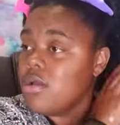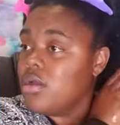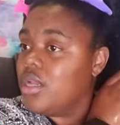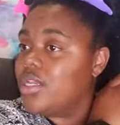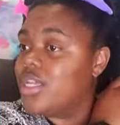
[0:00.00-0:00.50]

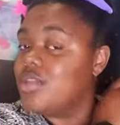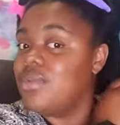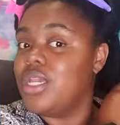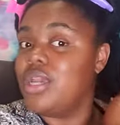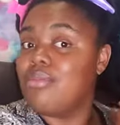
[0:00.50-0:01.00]
And just
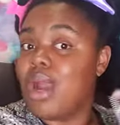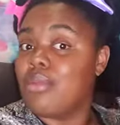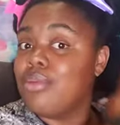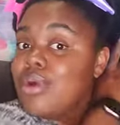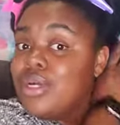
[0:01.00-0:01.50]
me and my
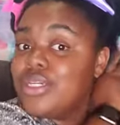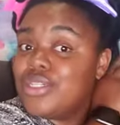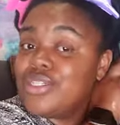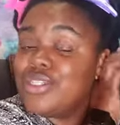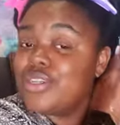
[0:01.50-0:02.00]

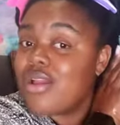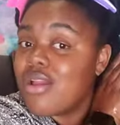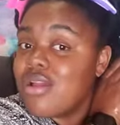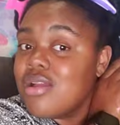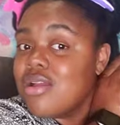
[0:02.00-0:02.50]
brush
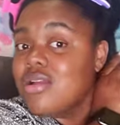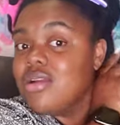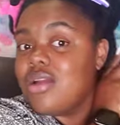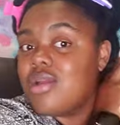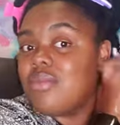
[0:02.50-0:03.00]

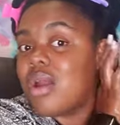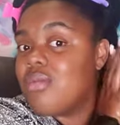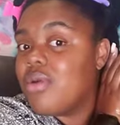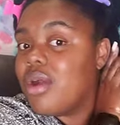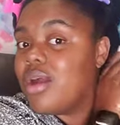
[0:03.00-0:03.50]
and my
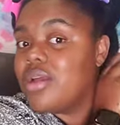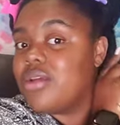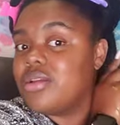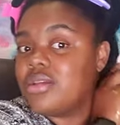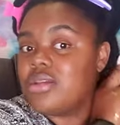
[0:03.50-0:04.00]

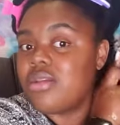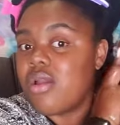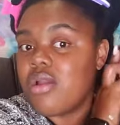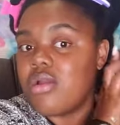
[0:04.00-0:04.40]
products.